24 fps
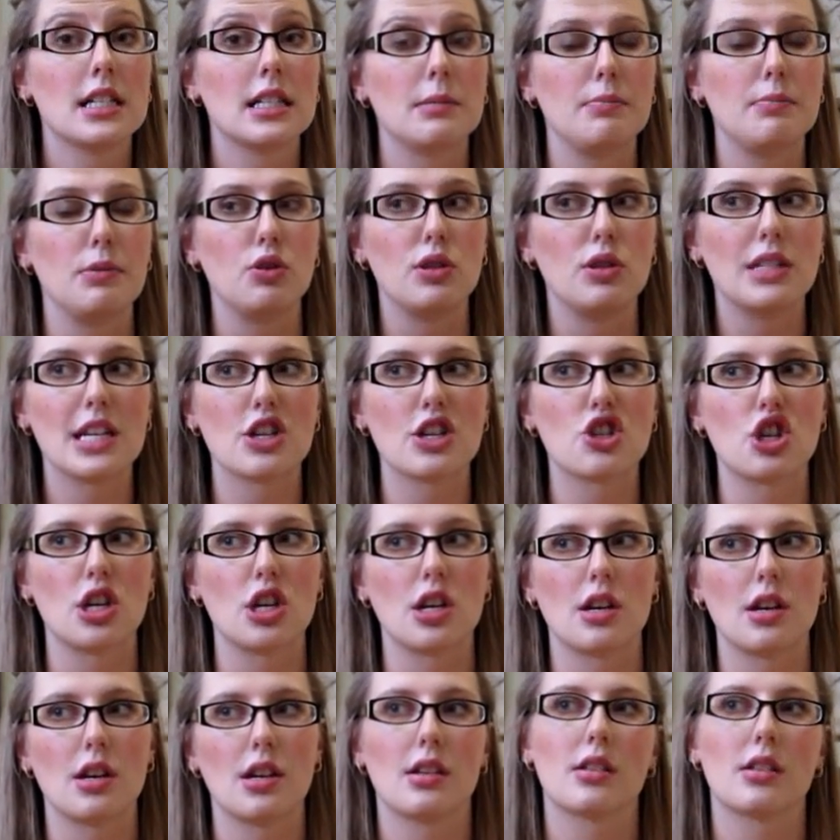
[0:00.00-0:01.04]

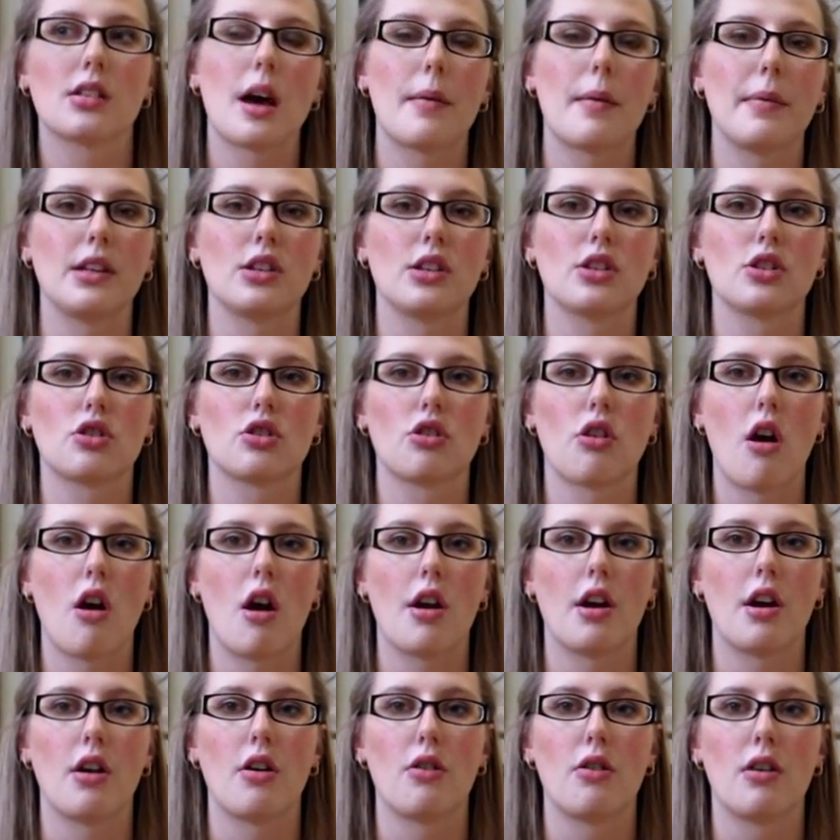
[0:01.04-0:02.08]
musician is coming to
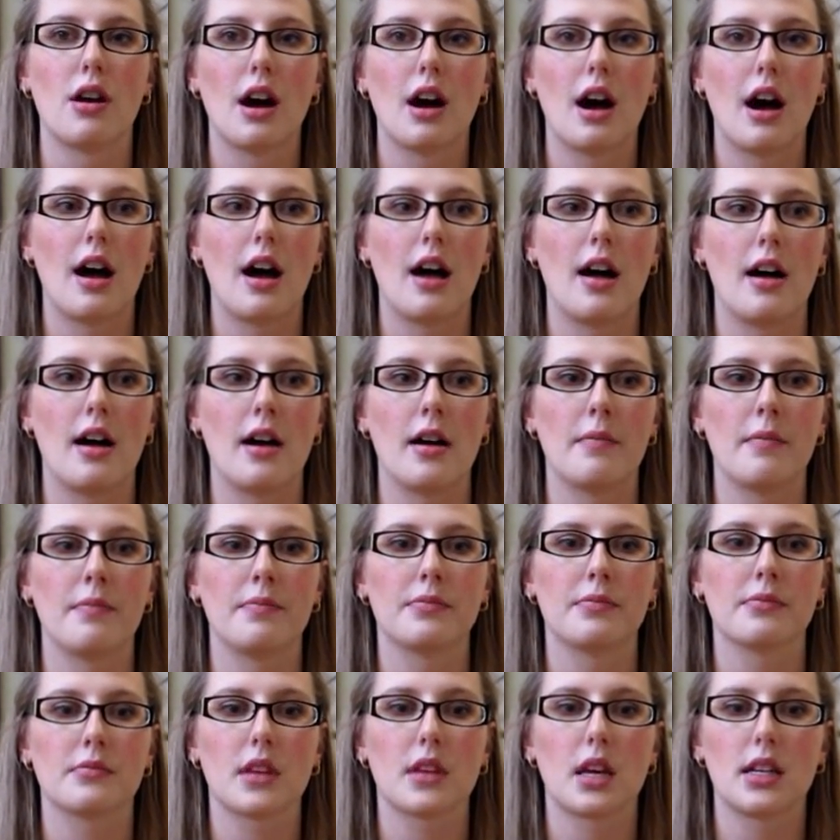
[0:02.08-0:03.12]
Toronto,
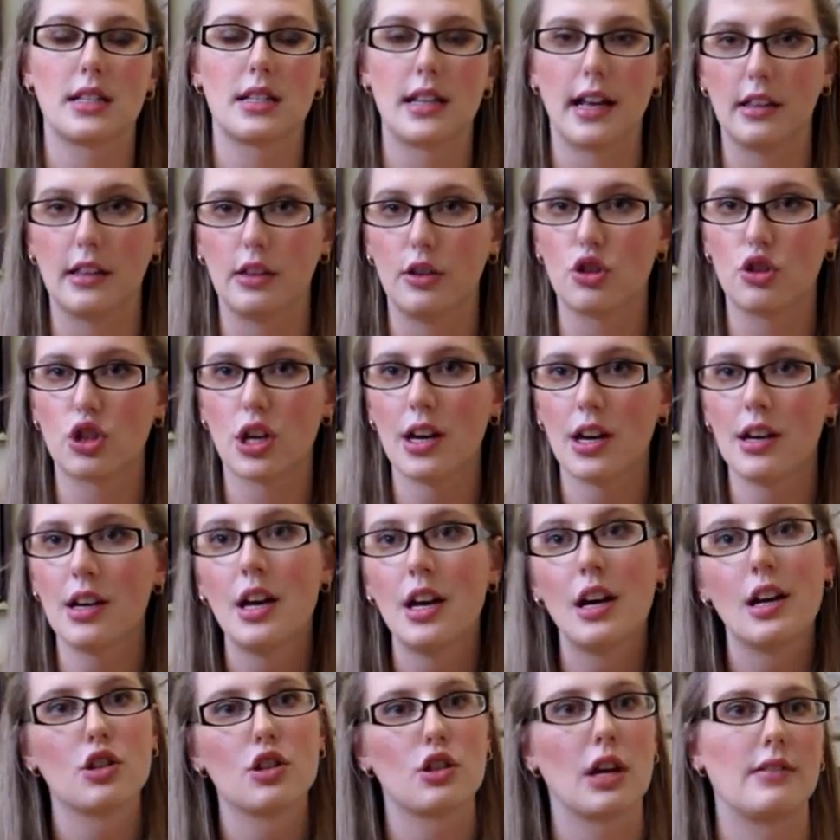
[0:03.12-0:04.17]
St. Lucia.
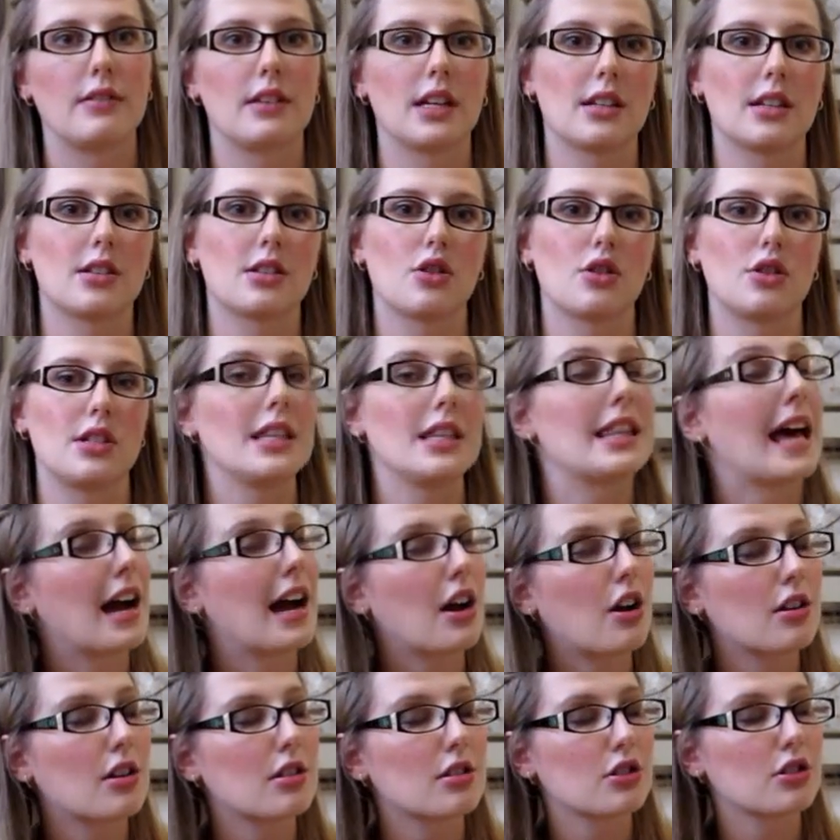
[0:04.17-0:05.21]
So I have tickets to go see
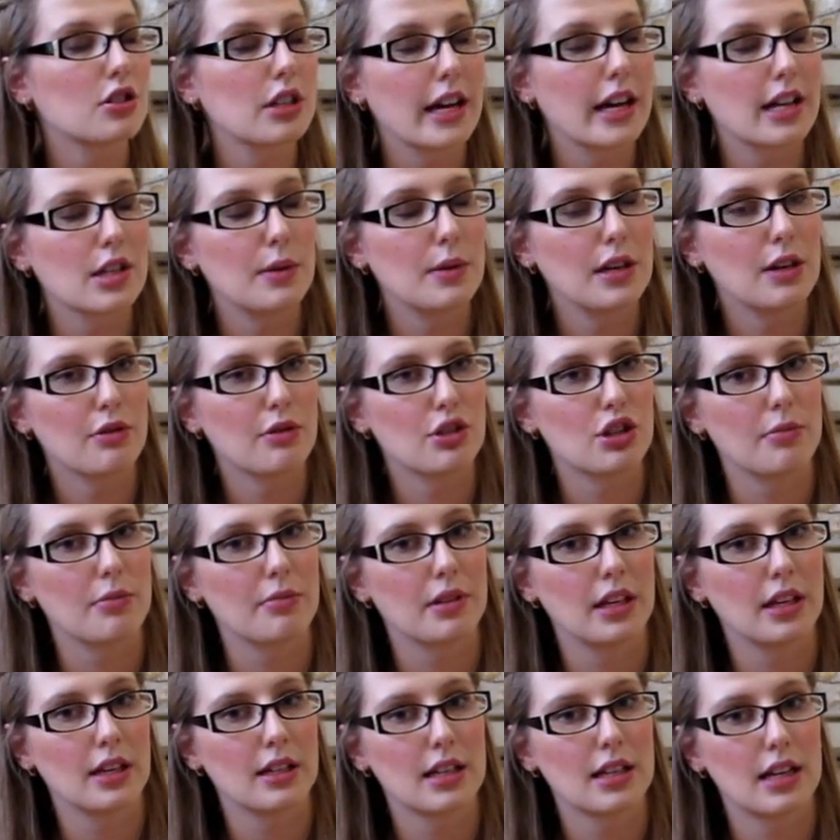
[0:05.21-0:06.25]
that concert next week, which I'm
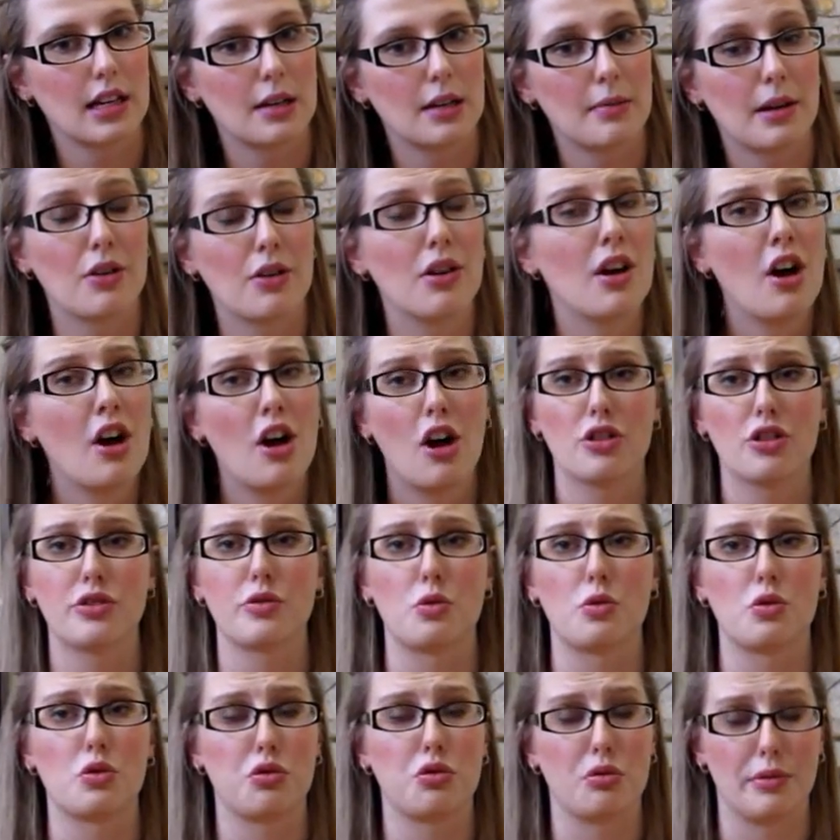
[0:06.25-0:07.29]
really excited about.
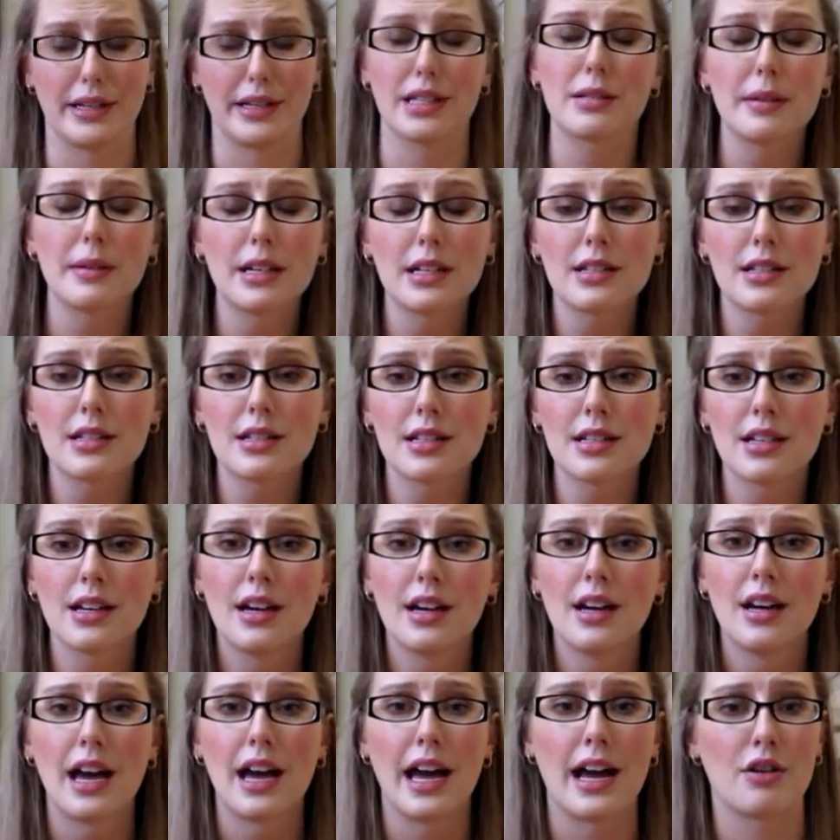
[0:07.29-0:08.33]
Also Christmas
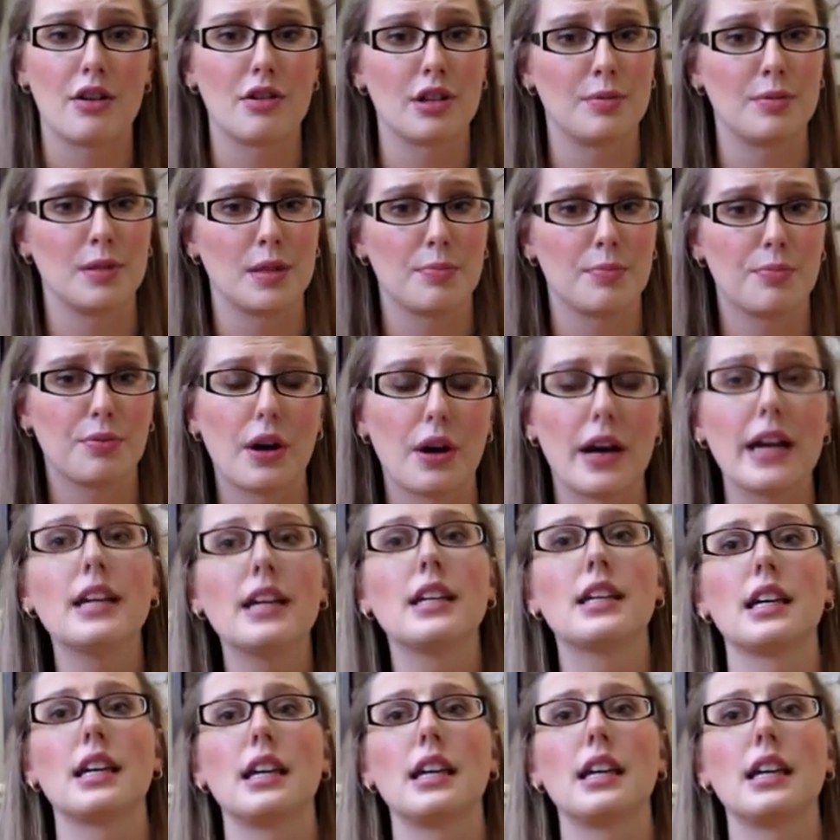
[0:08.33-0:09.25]
and Christmas break,